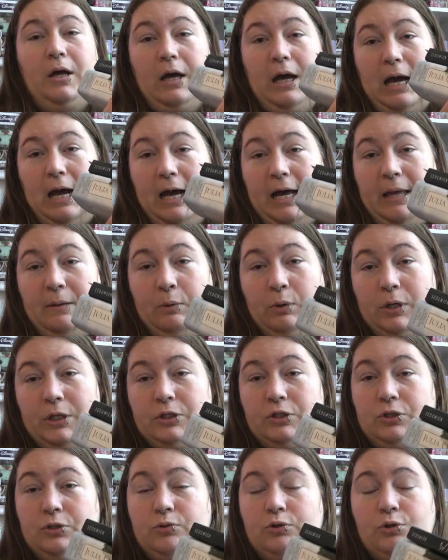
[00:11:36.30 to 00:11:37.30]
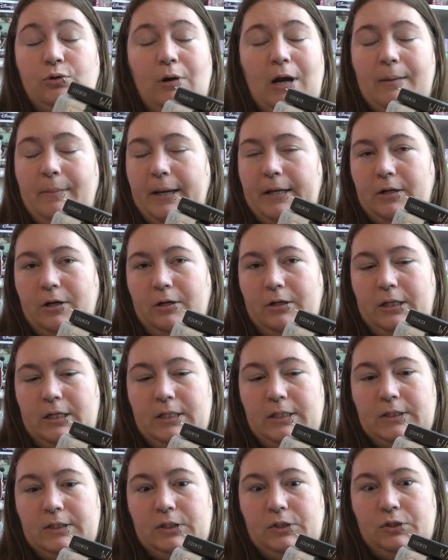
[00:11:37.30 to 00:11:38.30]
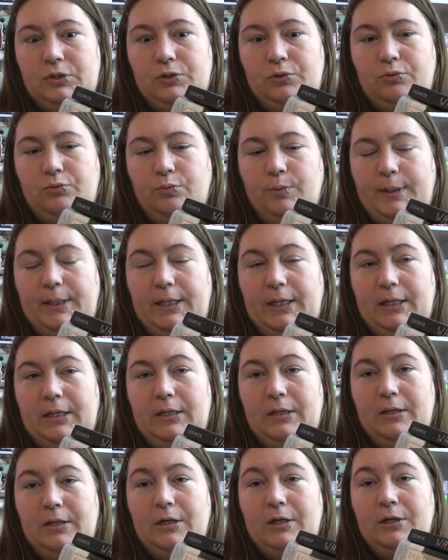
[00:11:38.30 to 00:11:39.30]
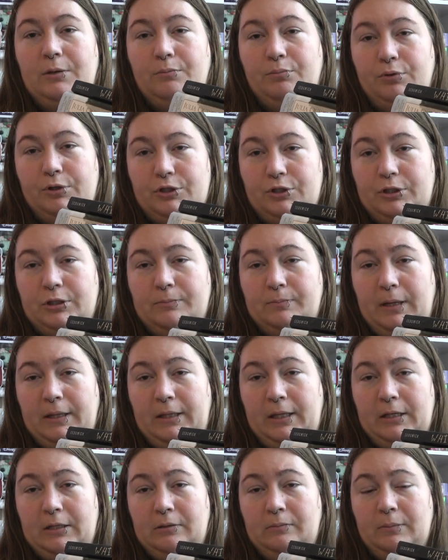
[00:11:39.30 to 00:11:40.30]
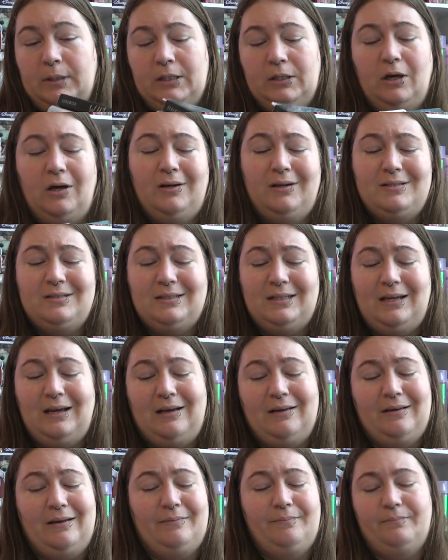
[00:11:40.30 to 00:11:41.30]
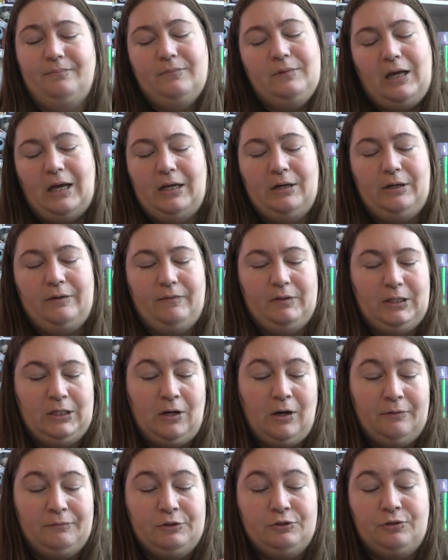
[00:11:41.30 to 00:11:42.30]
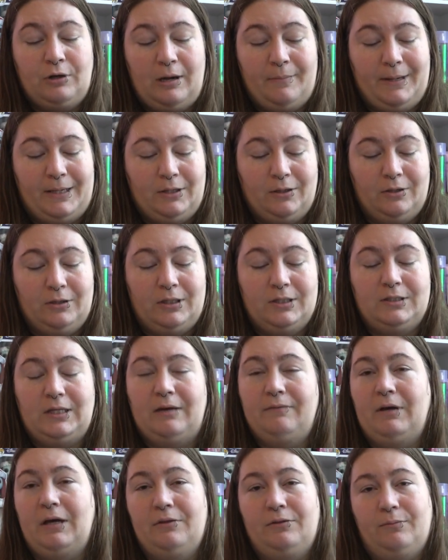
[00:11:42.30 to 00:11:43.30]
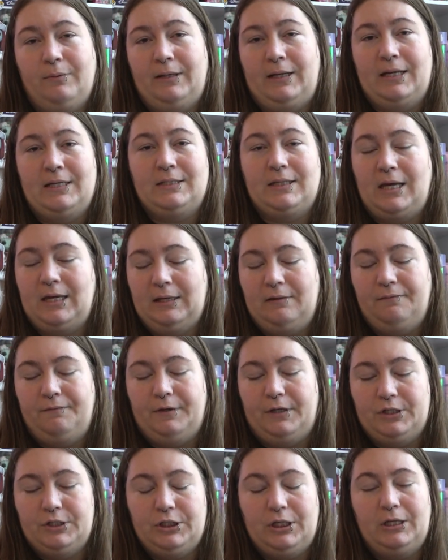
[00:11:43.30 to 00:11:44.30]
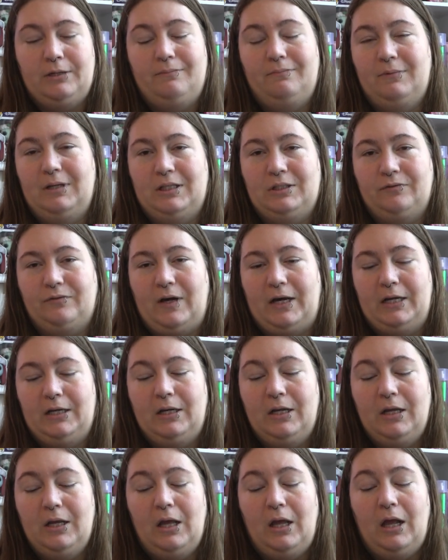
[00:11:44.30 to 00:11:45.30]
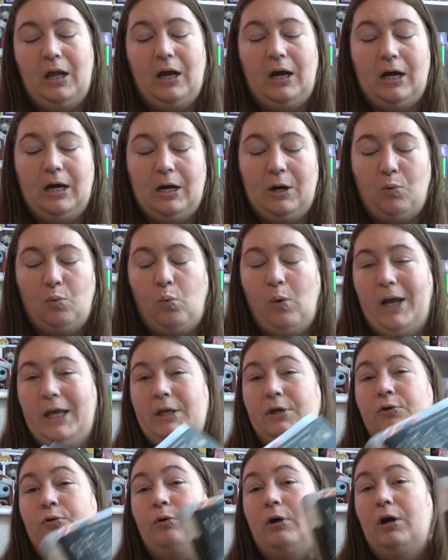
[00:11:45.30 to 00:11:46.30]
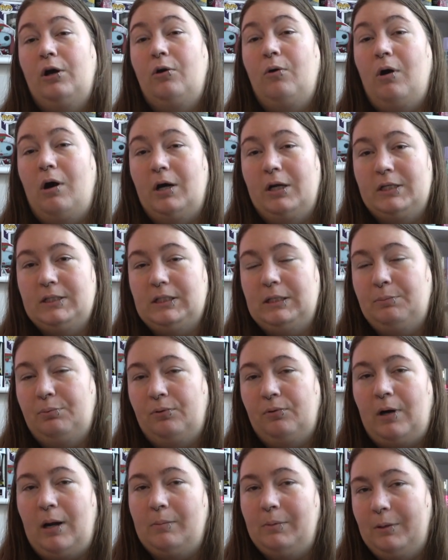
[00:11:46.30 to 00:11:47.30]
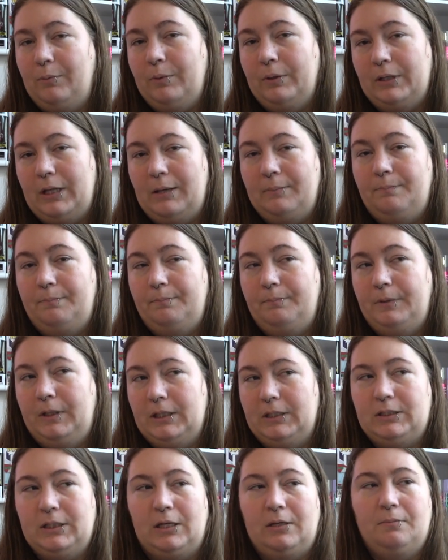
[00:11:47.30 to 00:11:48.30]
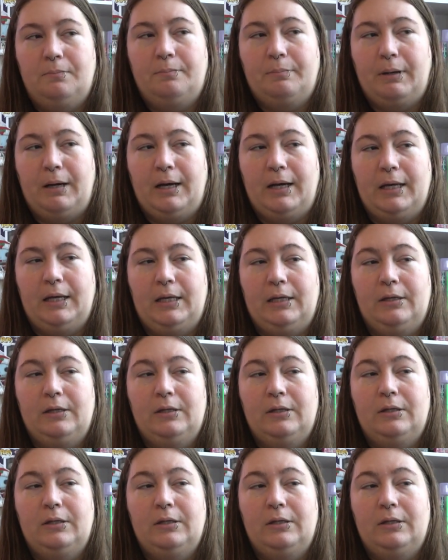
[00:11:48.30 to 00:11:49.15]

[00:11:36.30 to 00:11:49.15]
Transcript: am going to try my darndest to read Bridgerton by the end of the month. Honestly, I don't even think I'll have to try my darndest. I've got 3 days. I can finish it. It's fine. White Crow, honestly, probably will not get done by